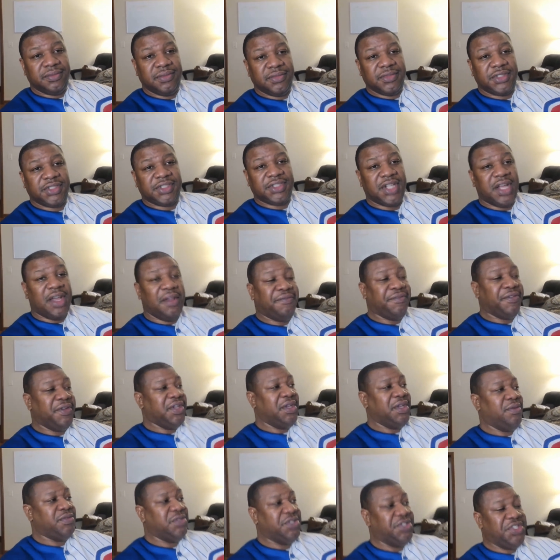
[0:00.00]

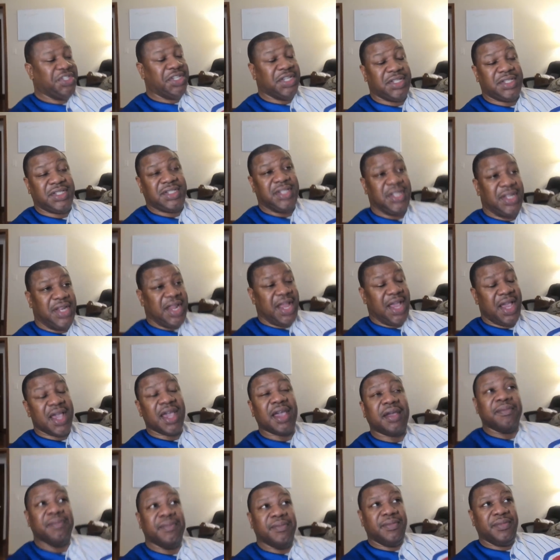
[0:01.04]
Stephanie was just the
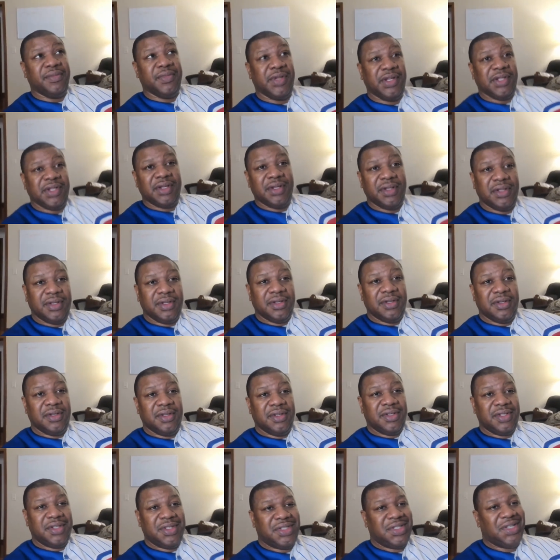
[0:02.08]
name.
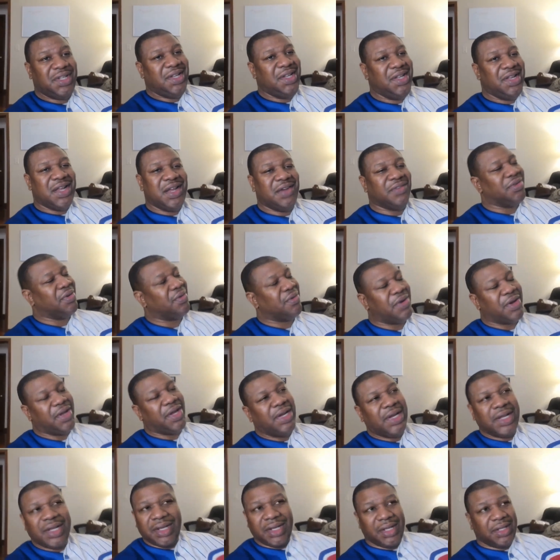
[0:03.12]
She never
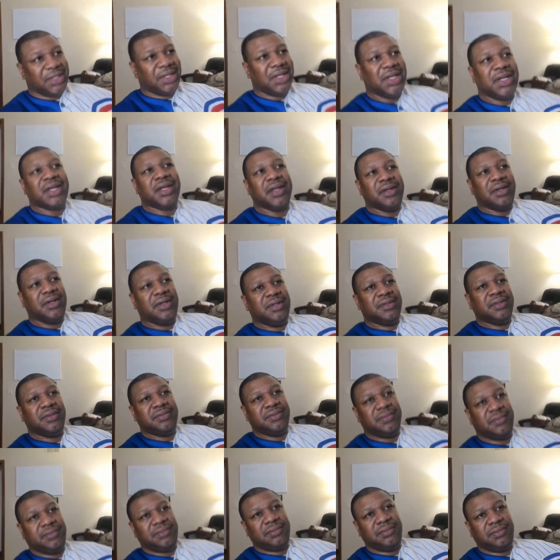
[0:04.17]
ran anything.
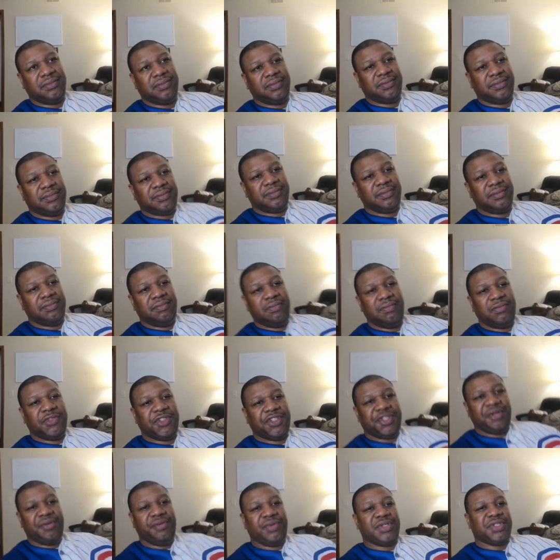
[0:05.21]

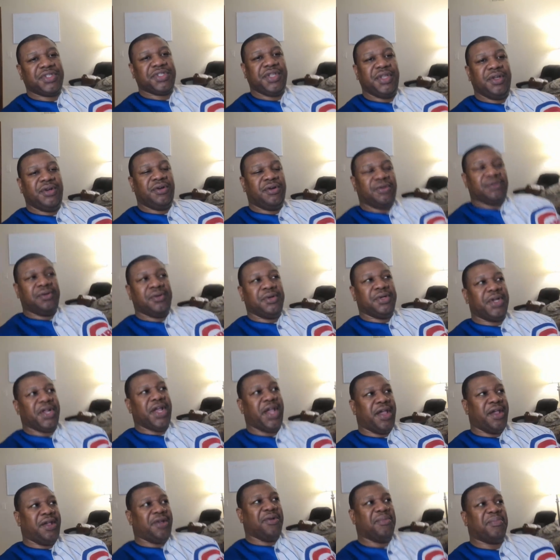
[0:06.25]
She was the on
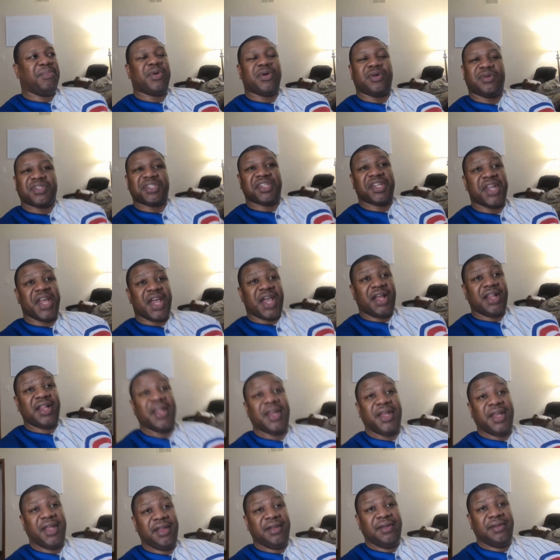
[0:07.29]
air
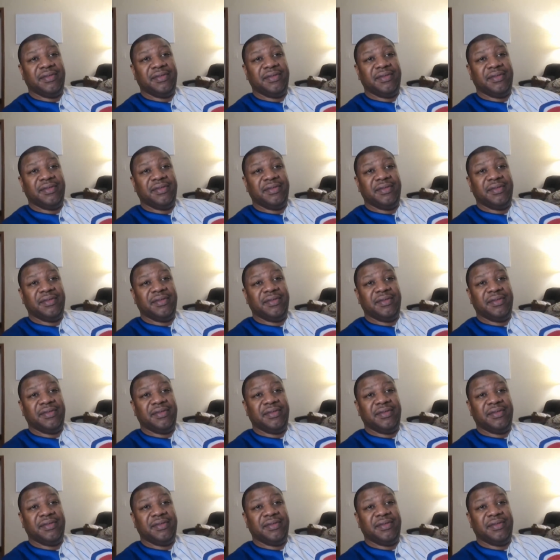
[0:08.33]
personality.